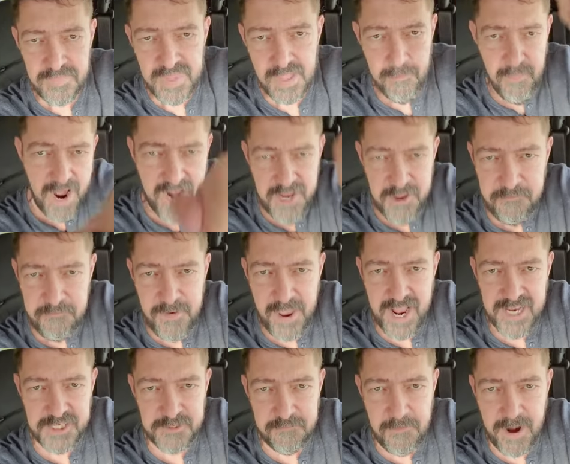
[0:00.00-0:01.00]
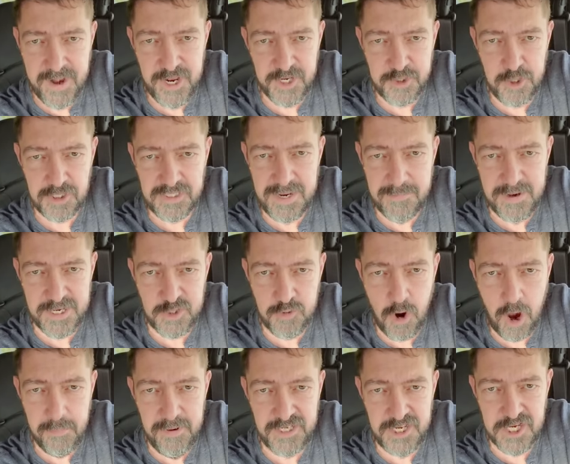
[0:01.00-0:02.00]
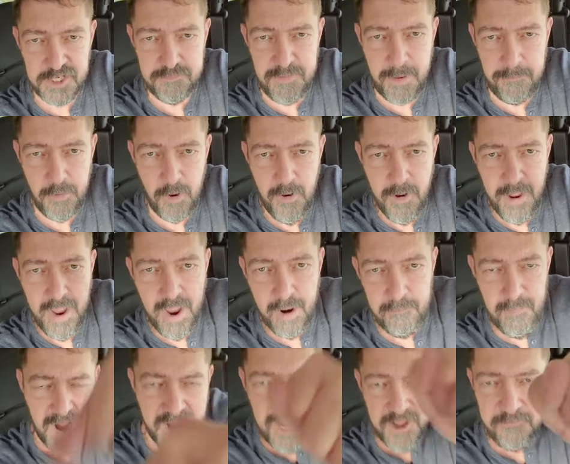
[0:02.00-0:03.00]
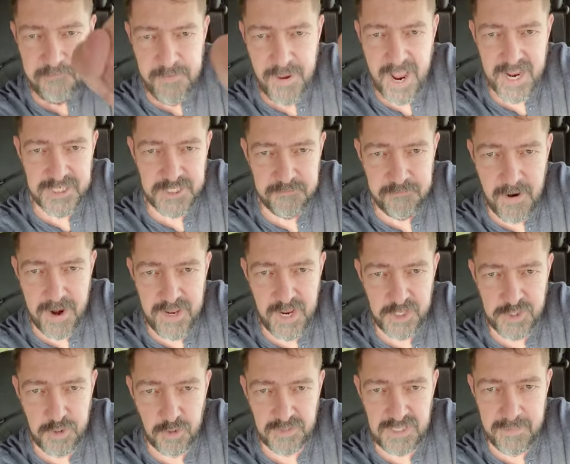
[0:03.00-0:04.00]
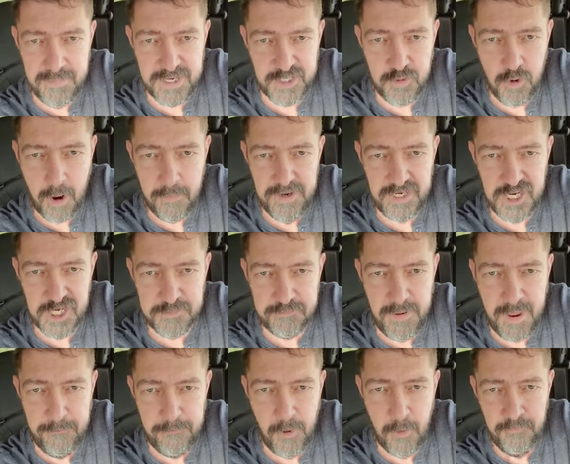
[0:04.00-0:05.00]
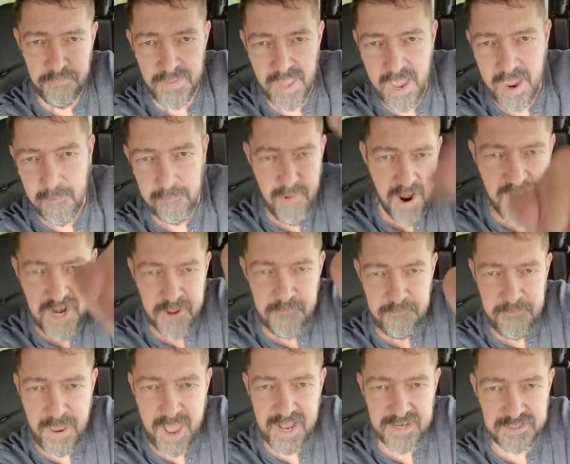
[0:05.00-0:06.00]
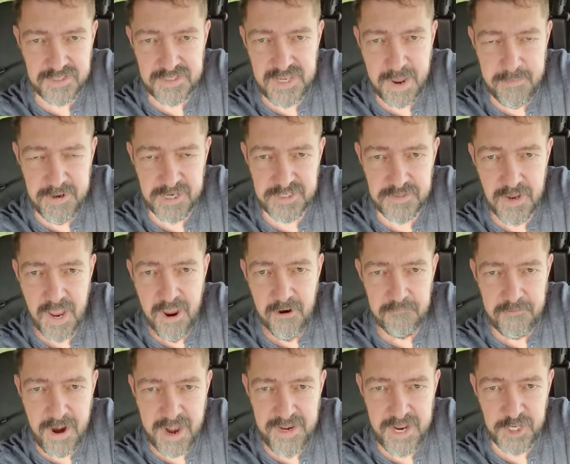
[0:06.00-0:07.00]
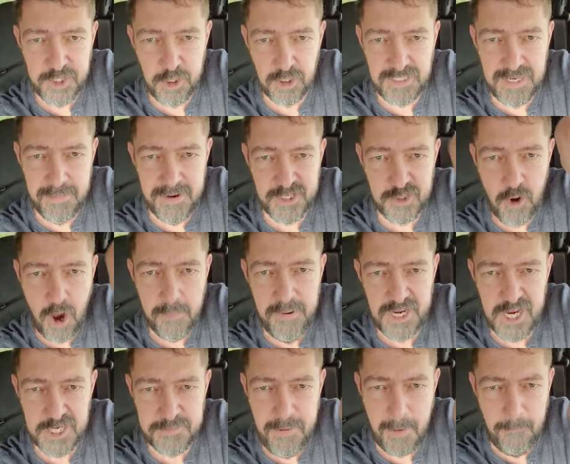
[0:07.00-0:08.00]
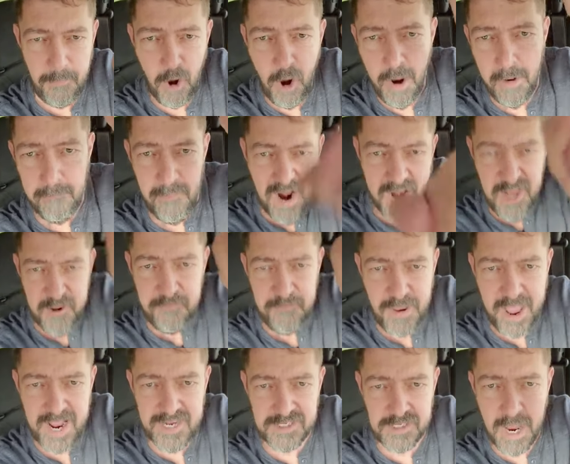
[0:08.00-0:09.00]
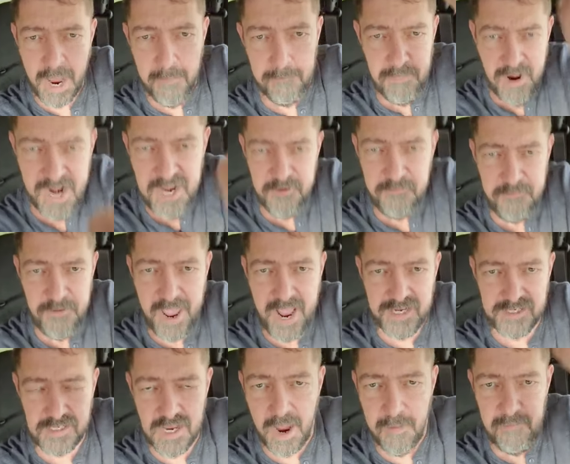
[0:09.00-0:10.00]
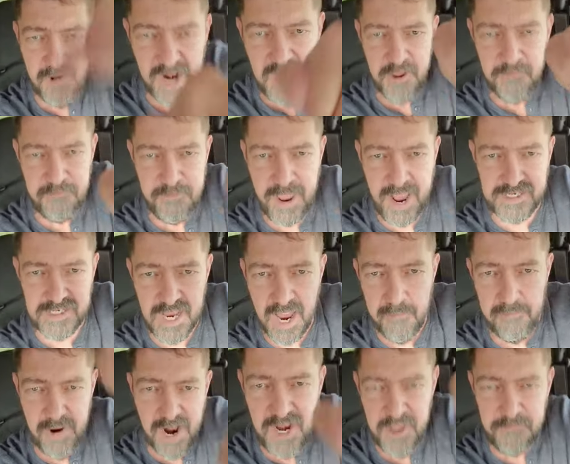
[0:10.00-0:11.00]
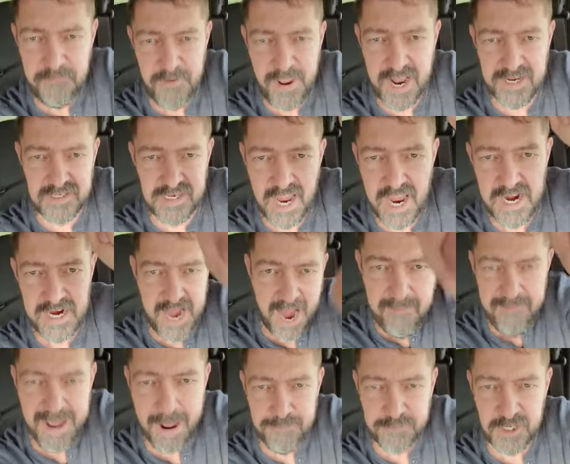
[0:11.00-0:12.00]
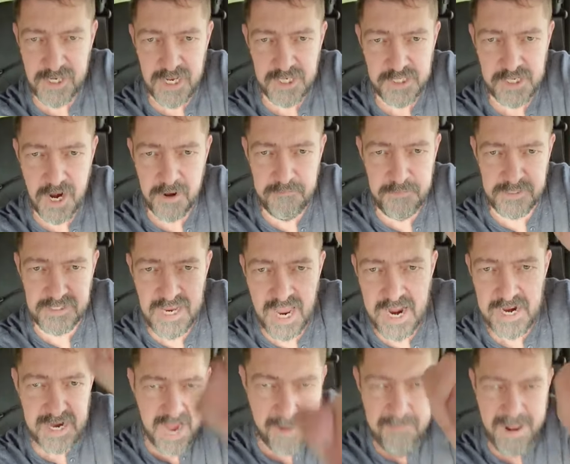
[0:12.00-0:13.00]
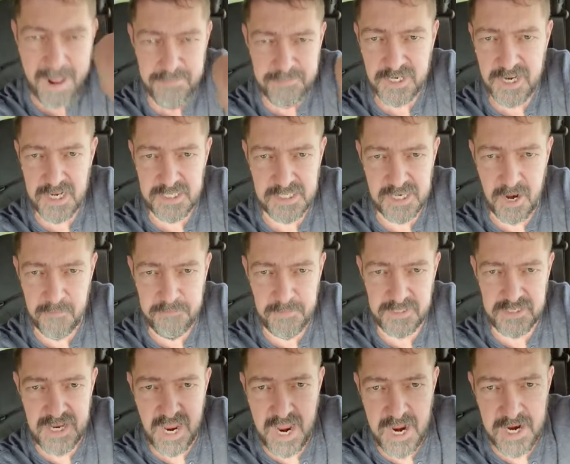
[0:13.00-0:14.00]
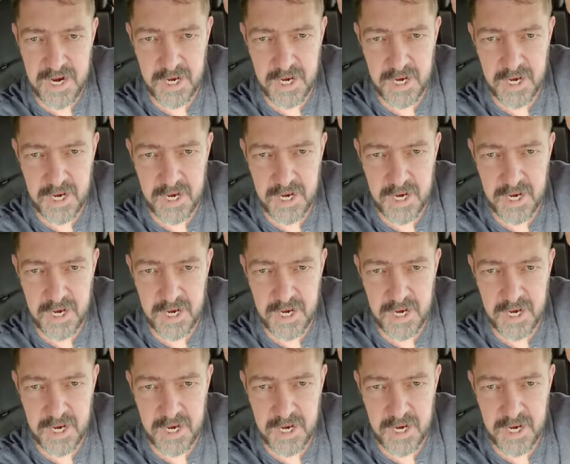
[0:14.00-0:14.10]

Manifest, financial demons robbing these people. Manifest, financial demons robbing these people. Manifest, demons, financial demons robbing these people. Manifest, manifest, manifest, manifest. Come up to the surface. Come up to the surface.